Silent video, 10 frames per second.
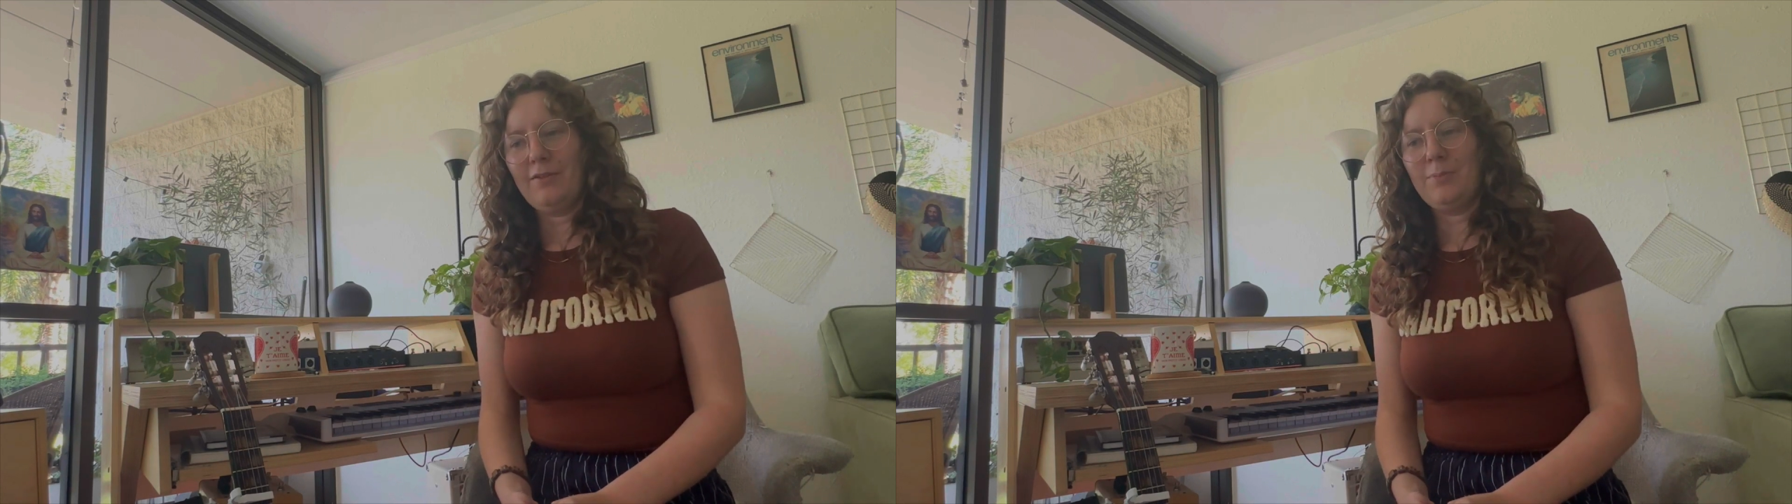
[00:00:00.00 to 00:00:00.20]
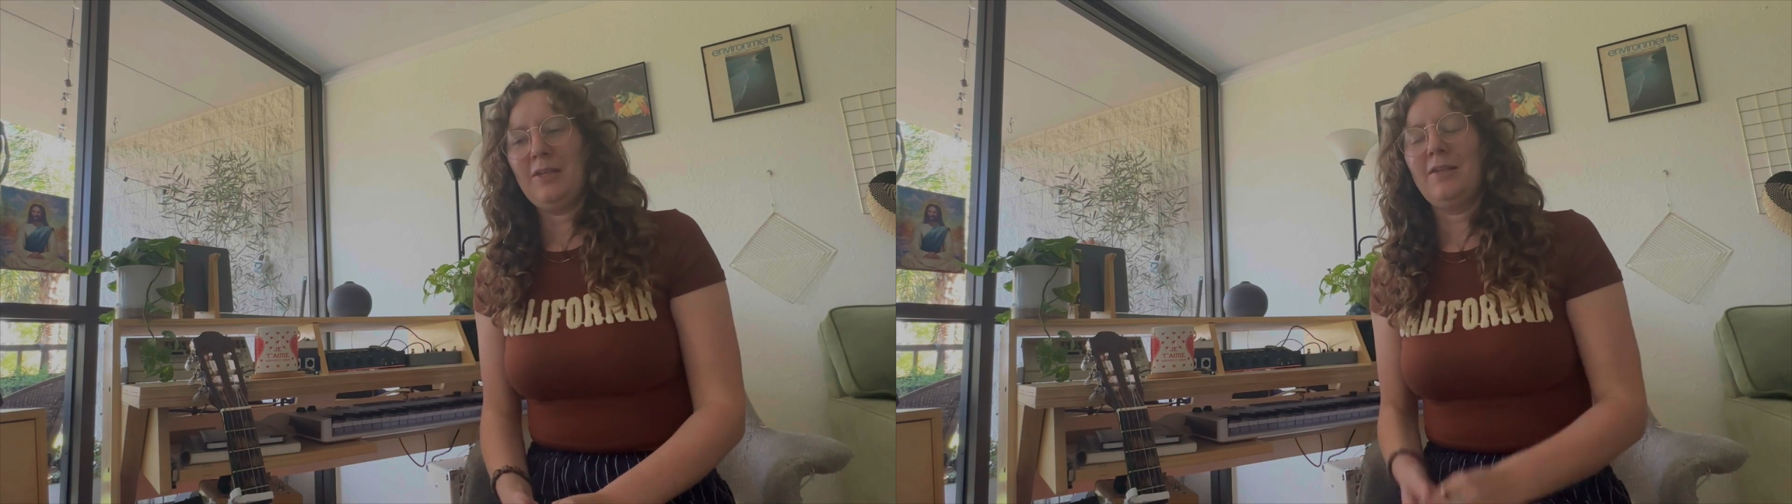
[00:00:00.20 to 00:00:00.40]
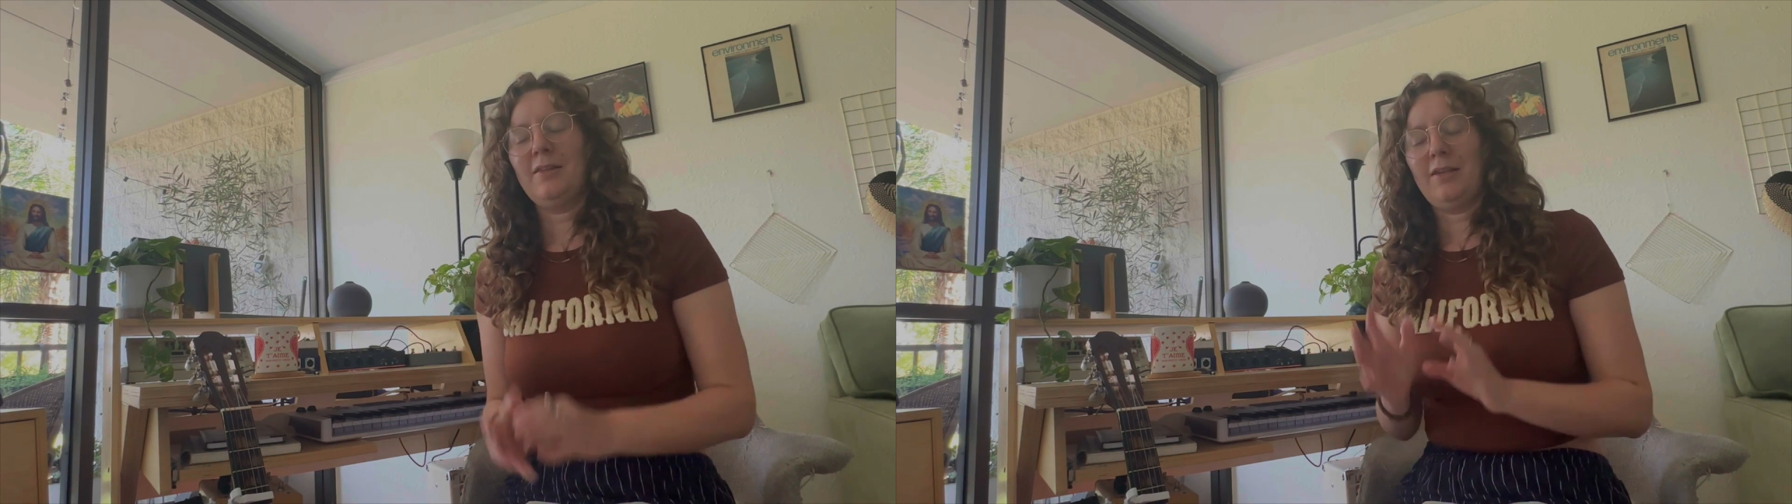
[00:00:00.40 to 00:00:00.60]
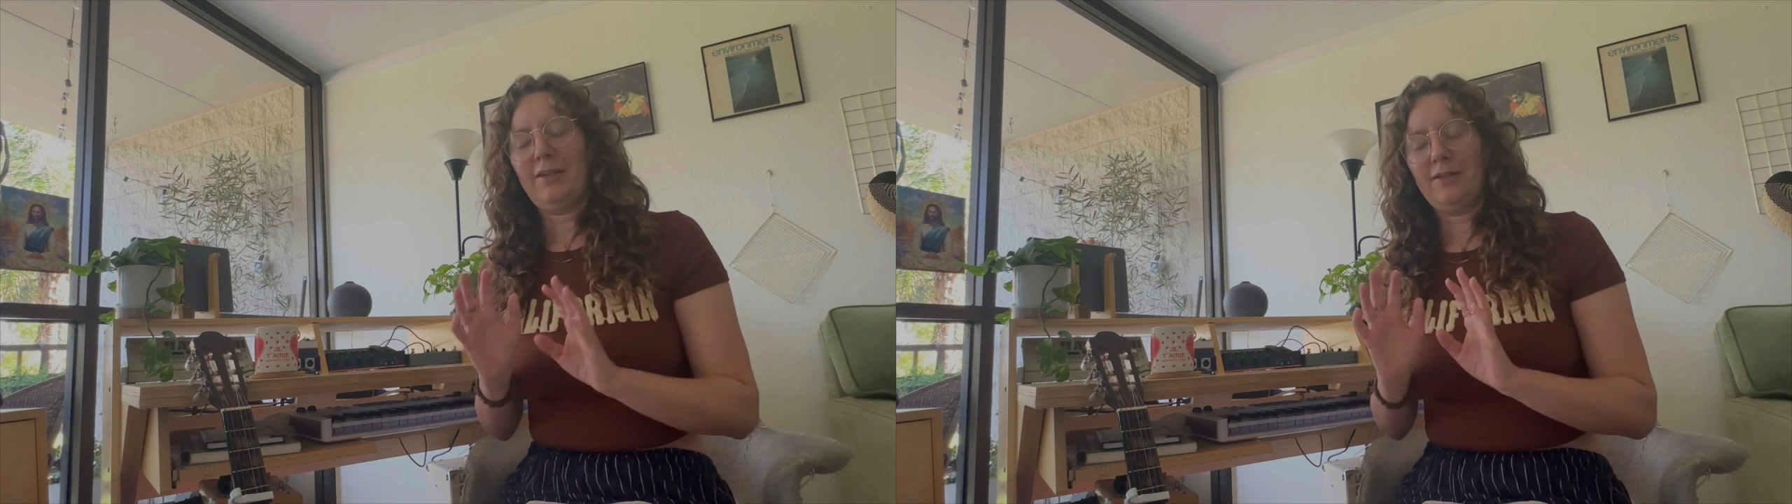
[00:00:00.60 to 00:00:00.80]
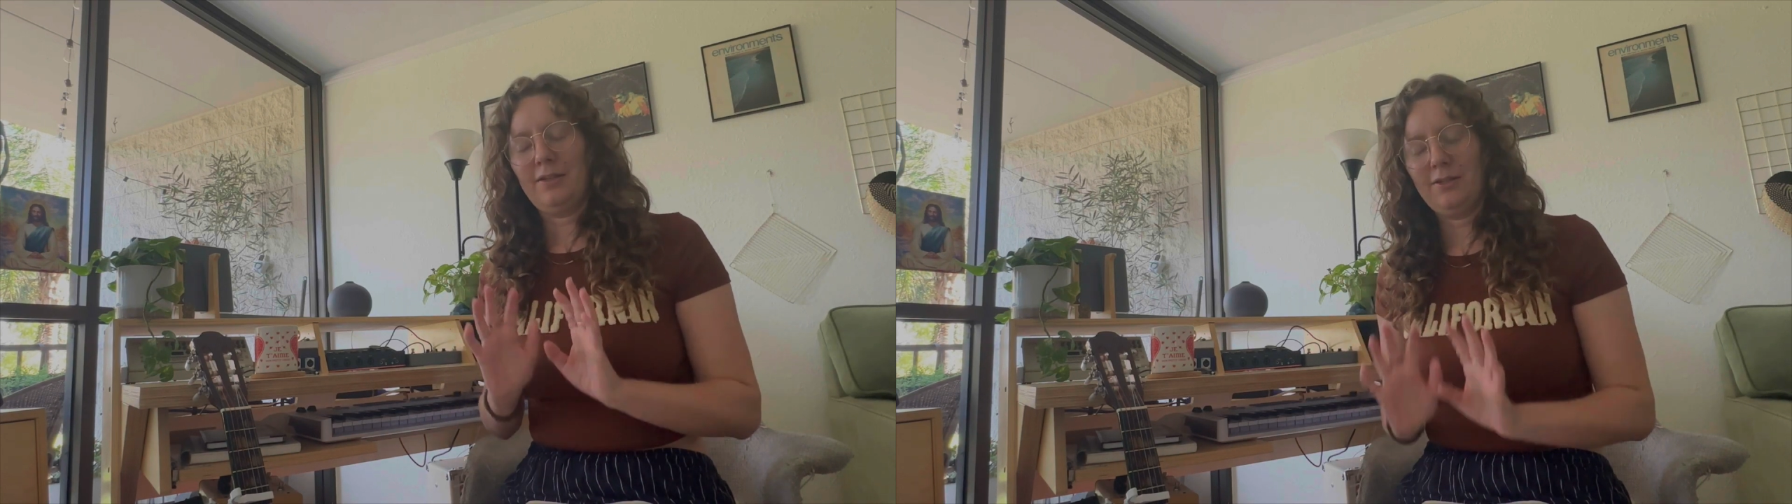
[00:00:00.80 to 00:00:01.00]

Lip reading: being like,